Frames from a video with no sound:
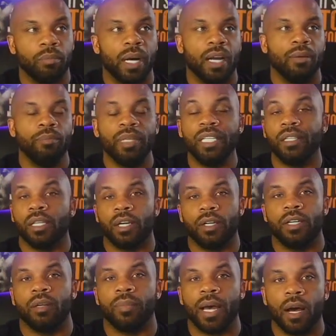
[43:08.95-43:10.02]
my, me
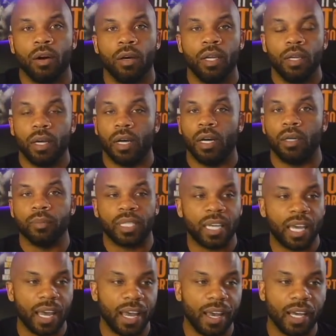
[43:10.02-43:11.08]
learning about um,
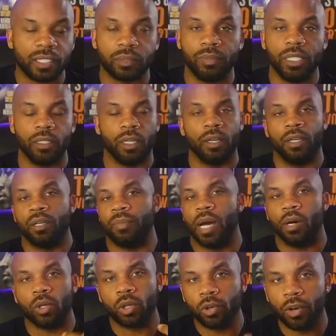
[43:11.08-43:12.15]
cash, me learning
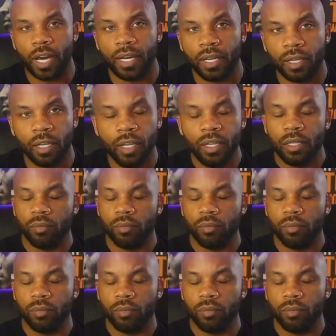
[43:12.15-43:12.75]
about credit,